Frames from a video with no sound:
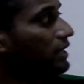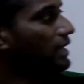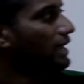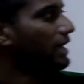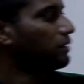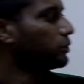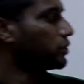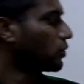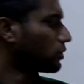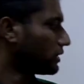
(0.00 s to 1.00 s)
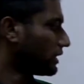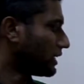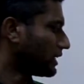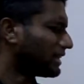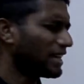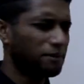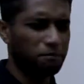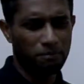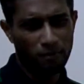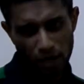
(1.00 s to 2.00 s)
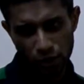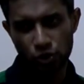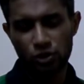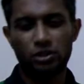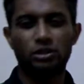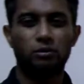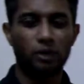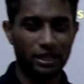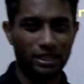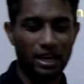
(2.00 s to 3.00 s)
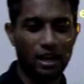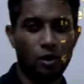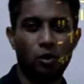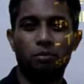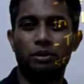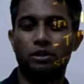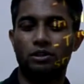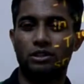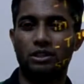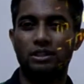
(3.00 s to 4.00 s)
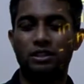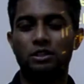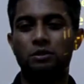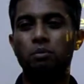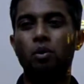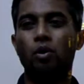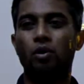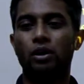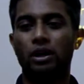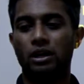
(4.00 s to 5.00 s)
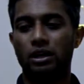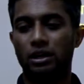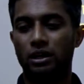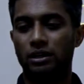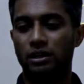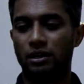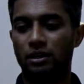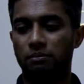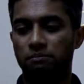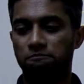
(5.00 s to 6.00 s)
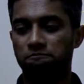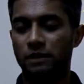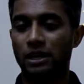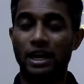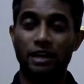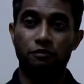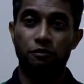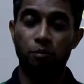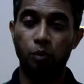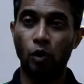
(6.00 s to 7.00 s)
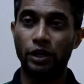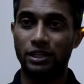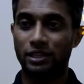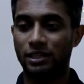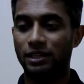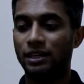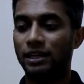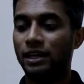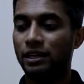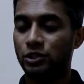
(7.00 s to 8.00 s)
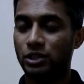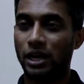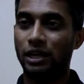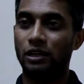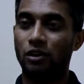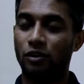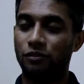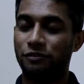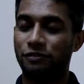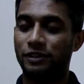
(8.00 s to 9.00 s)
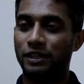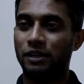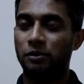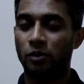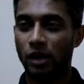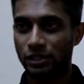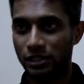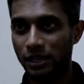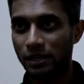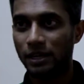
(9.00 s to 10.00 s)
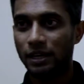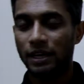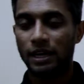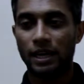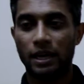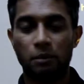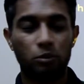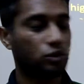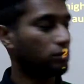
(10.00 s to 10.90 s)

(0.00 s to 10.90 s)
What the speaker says: and we don't need it that much right now because this is more a kind of poetic style of writing. And most of the